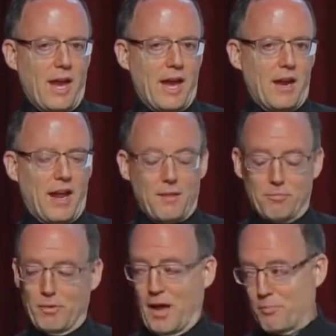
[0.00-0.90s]
And
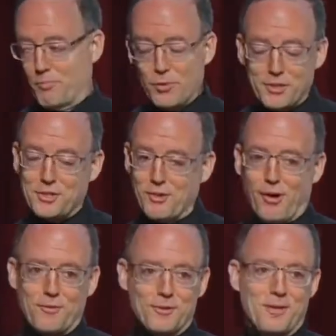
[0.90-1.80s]
I'm pretty
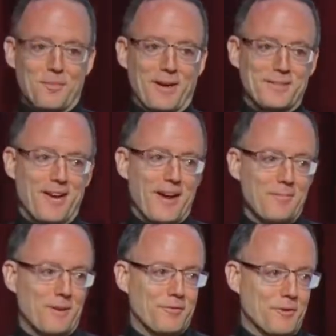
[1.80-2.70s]
sure I've used up my
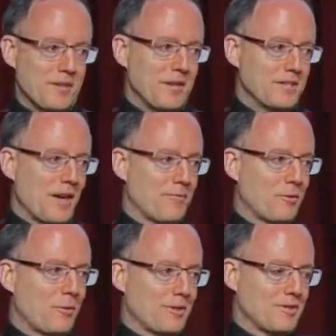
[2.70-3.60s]
time, but if there's any time
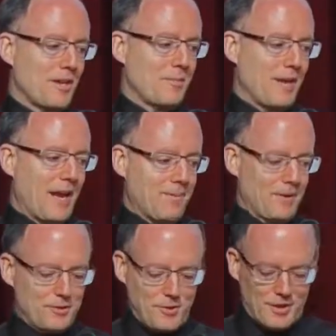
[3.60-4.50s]
for questions, I'd be happy
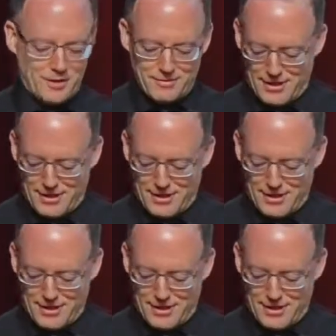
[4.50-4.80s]
to try to